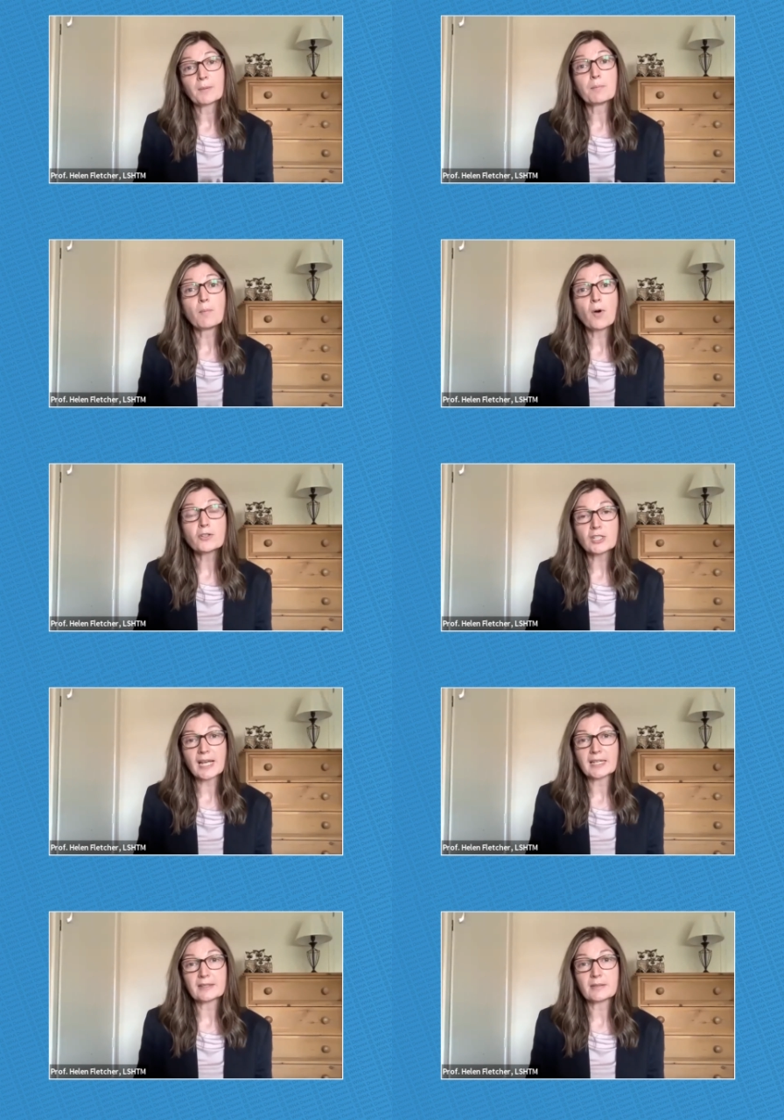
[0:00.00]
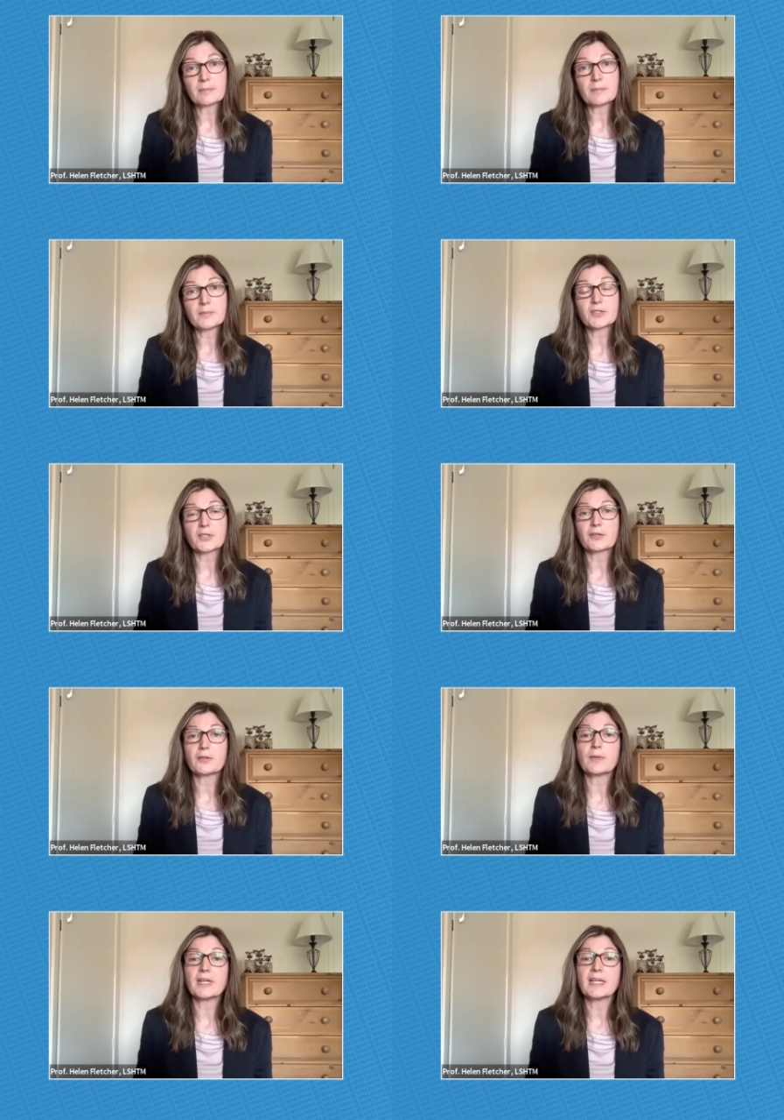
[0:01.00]
modulate them so
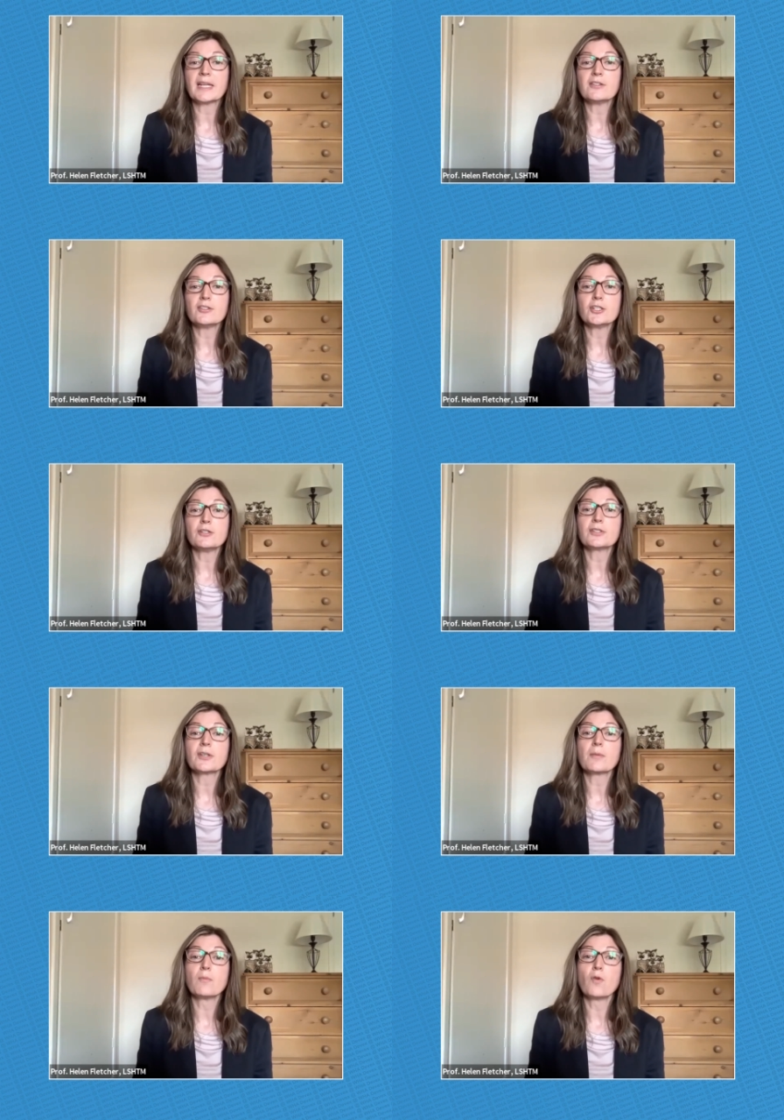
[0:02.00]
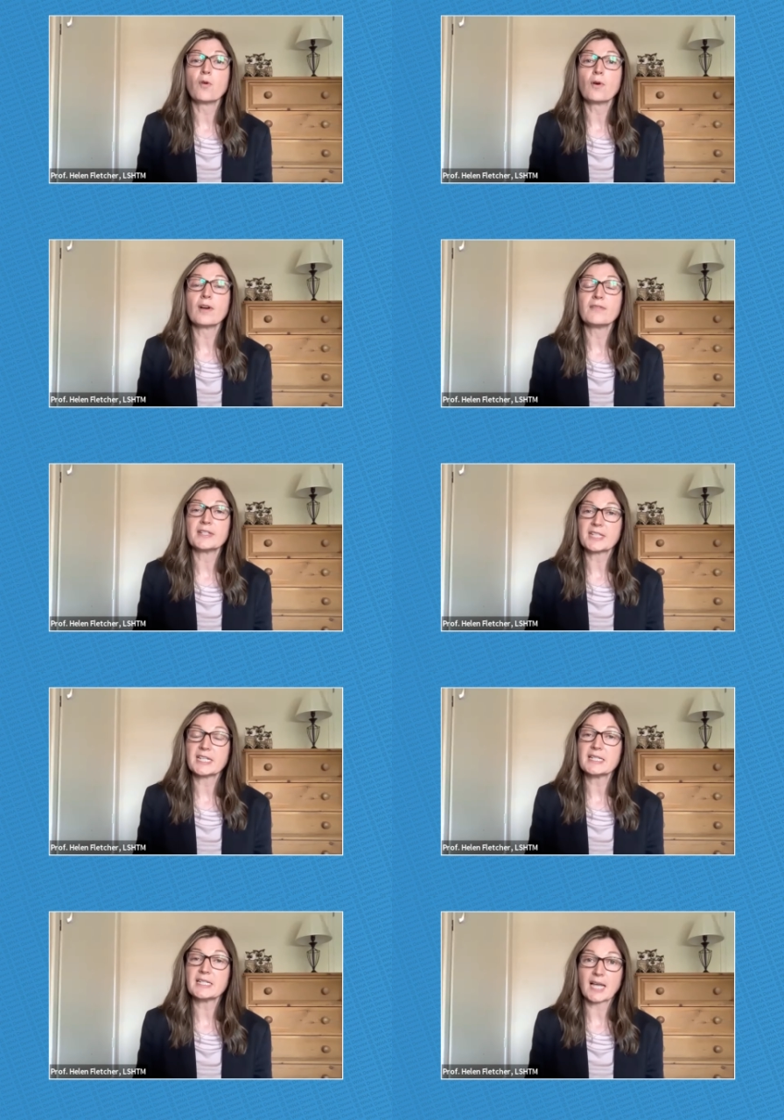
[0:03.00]
that we induce more of a
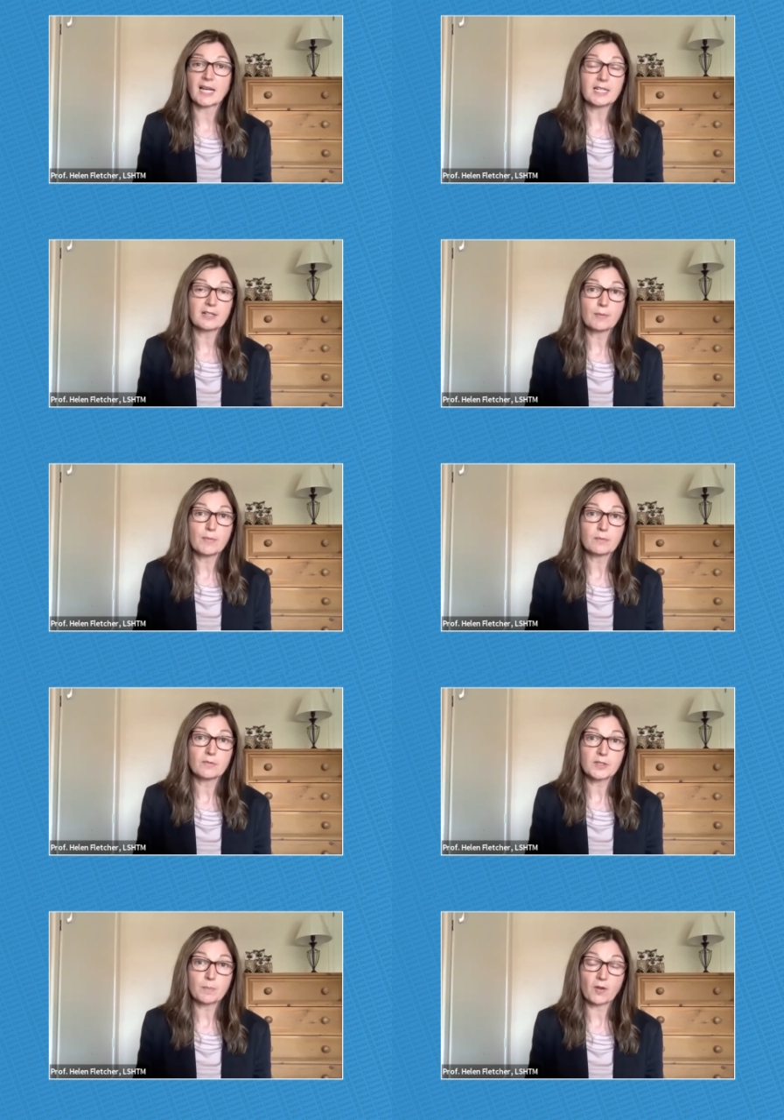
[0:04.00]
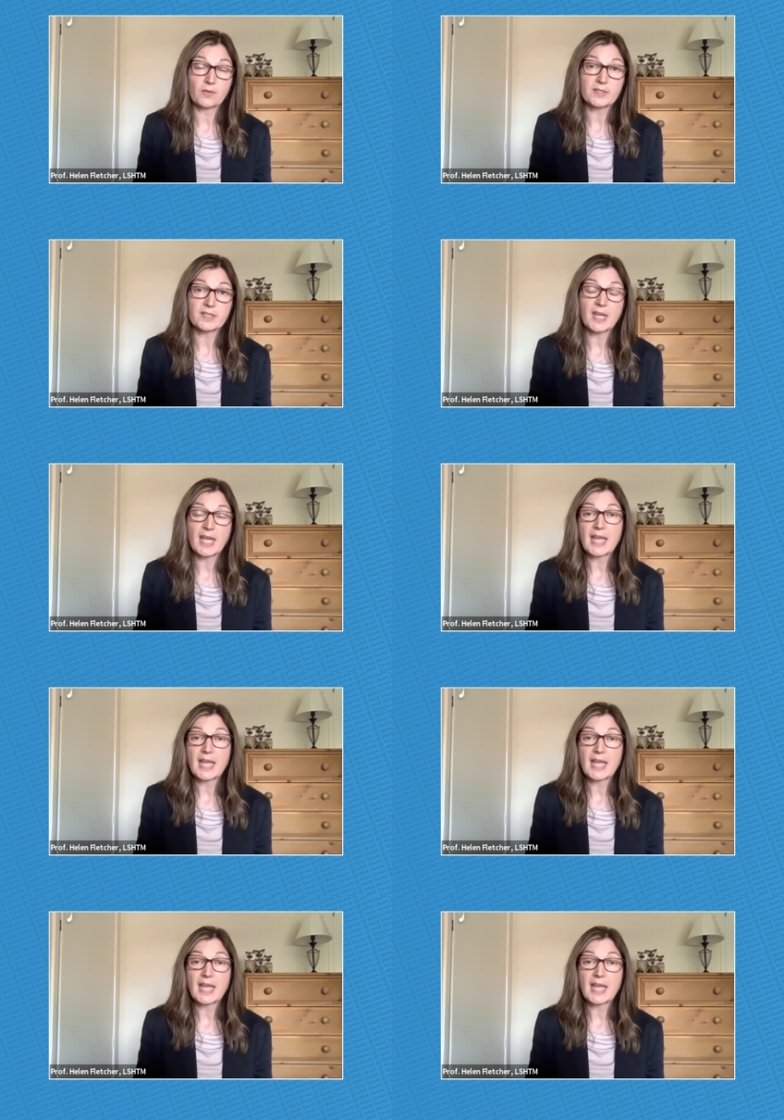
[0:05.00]
T cellular immune response